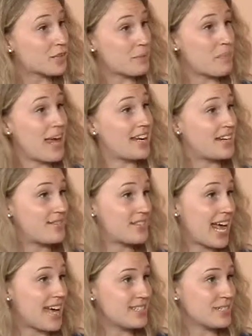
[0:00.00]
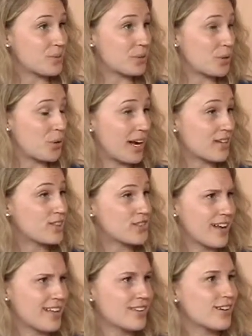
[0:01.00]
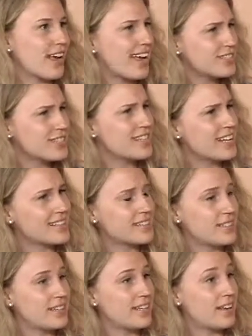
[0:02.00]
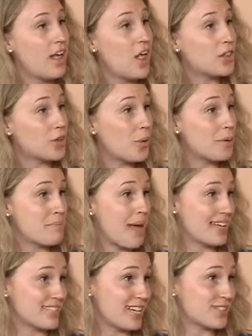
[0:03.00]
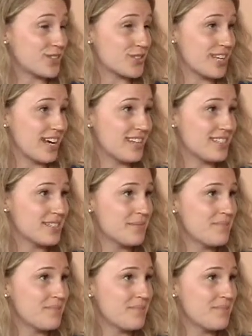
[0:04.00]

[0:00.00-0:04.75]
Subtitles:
repetitive tasks that require strength are actually an excellent low-impact exercise.